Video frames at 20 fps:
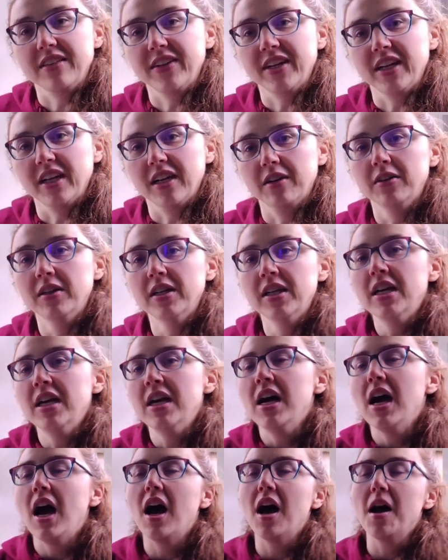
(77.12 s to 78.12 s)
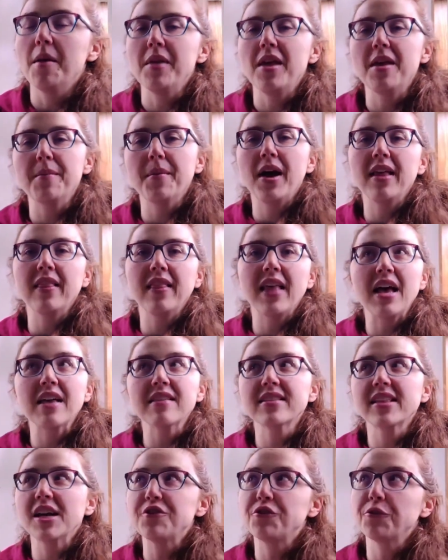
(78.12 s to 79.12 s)
in the video. In my
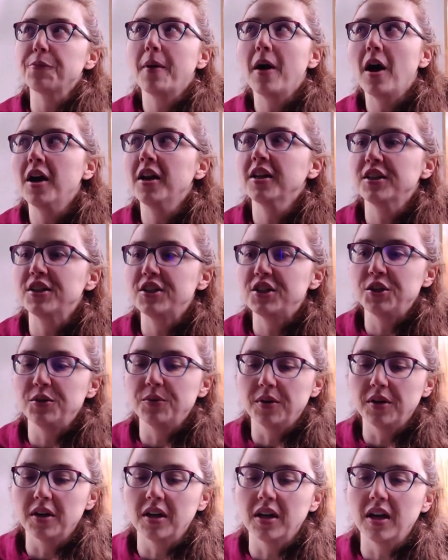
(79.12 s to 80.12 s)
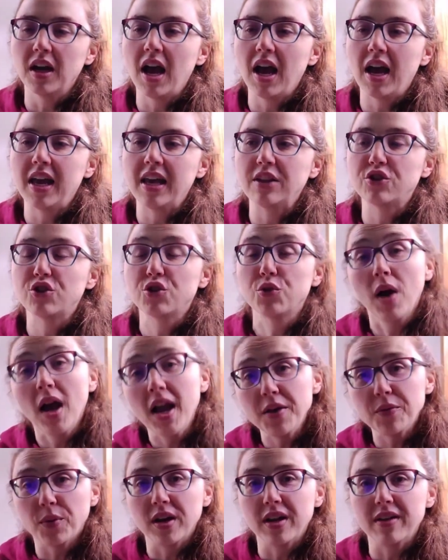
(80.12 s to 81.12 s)
last hydroponic tour, I
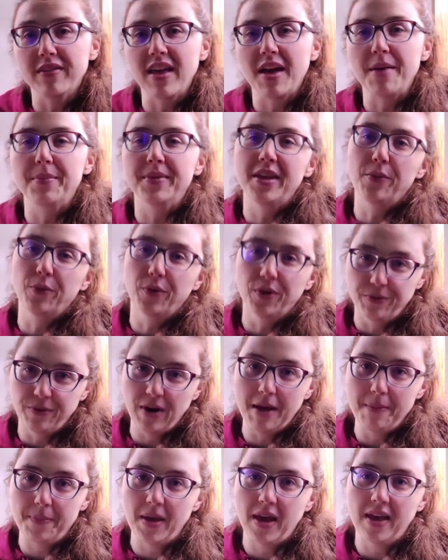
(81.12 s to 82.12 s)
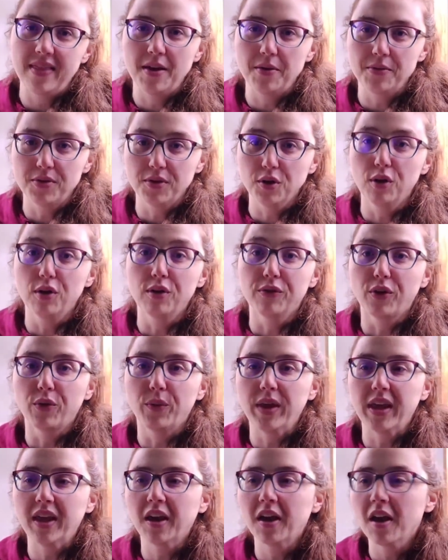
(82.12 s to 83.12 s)
tried one of them, but they weren't ripe yet. And that was a little over a
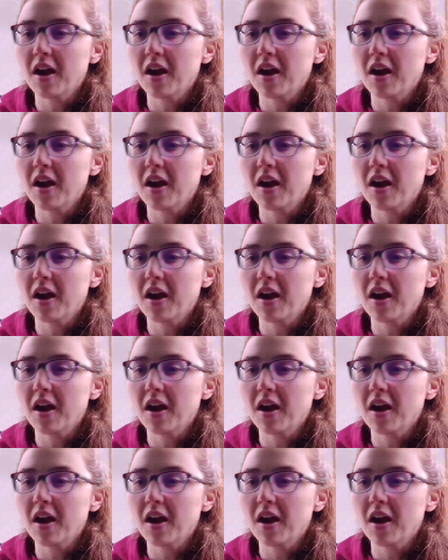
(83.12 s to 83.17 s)
week